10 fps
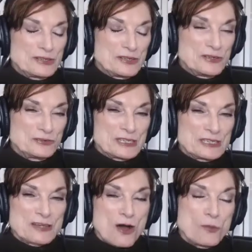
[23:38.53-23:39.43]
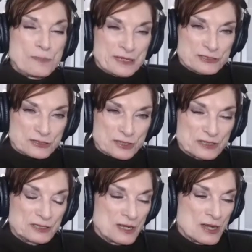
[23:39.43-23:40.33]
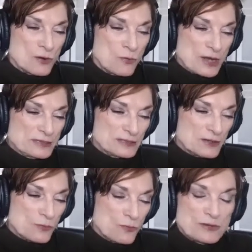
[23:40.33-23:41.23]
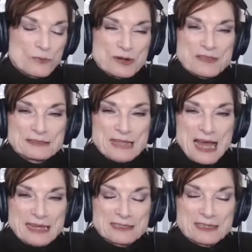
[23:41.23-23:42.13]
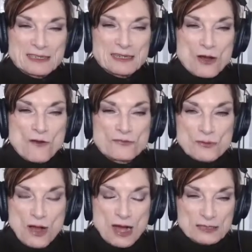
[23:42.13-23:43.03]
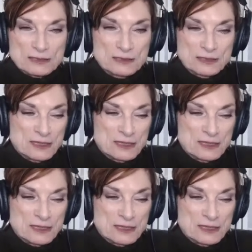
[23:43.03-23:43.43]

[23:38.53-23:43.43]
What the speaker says: you look at the whole picture. What are they like overall?